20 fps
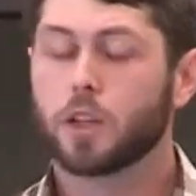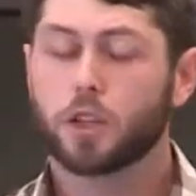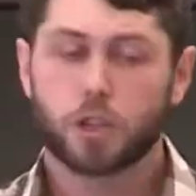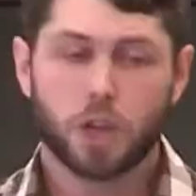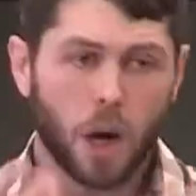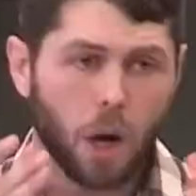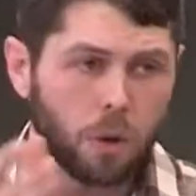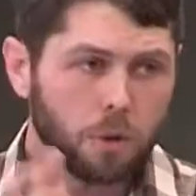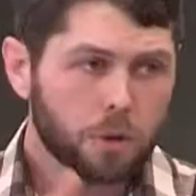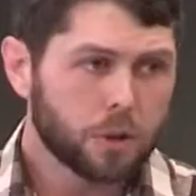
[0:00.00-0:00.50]

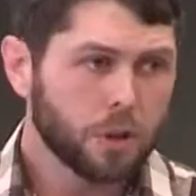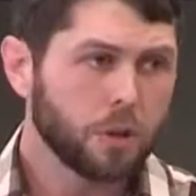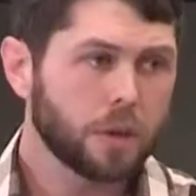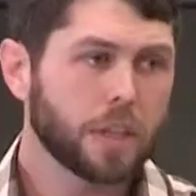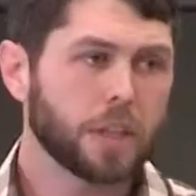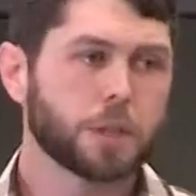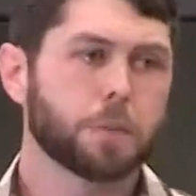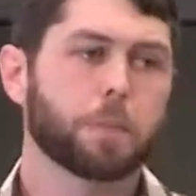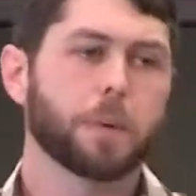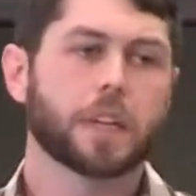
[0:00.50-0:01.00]
Don't do
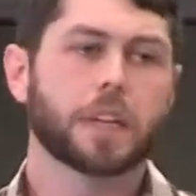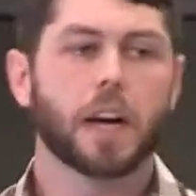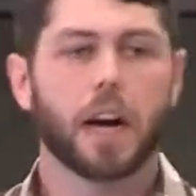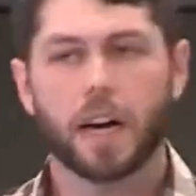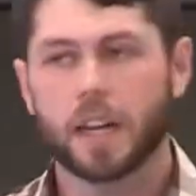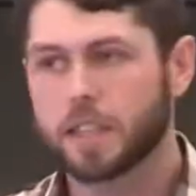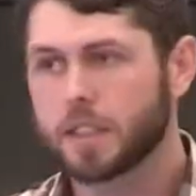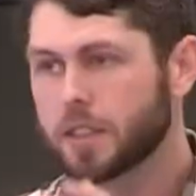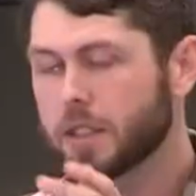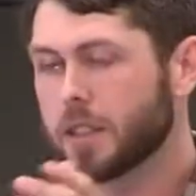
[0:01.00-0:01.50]
this
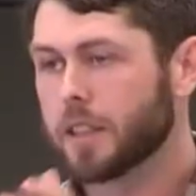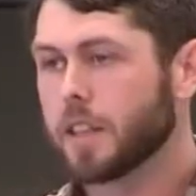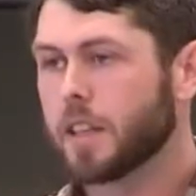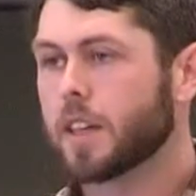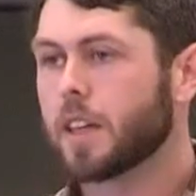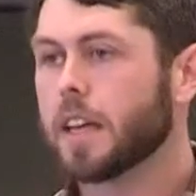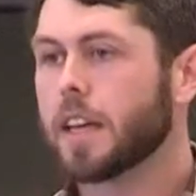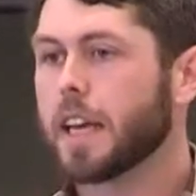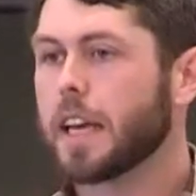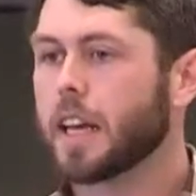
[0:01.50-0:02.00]
because,"
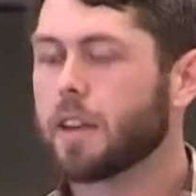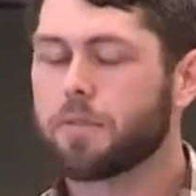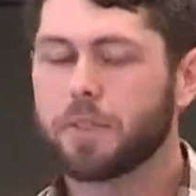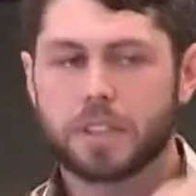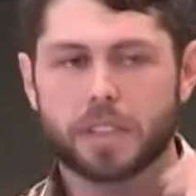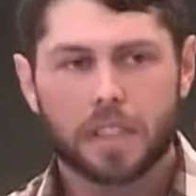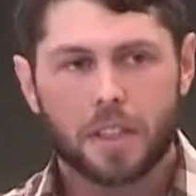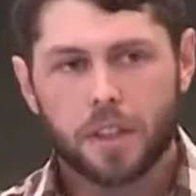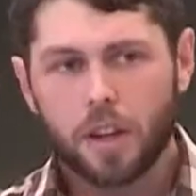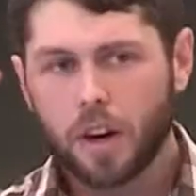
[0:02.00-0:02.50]
and if
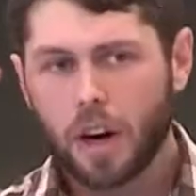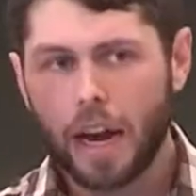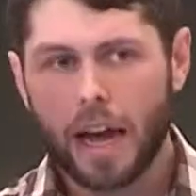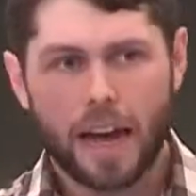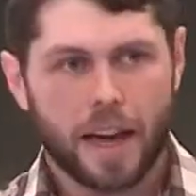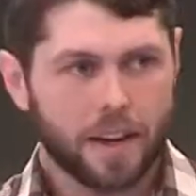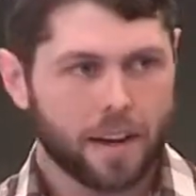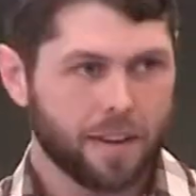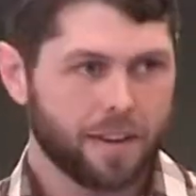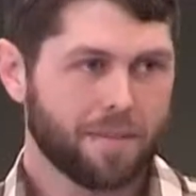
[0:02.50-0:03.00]
it's in their
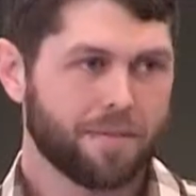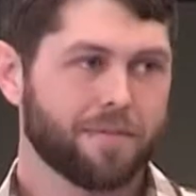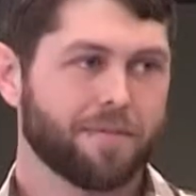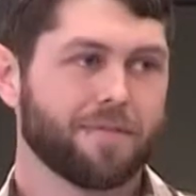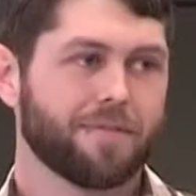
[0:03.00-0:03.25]
head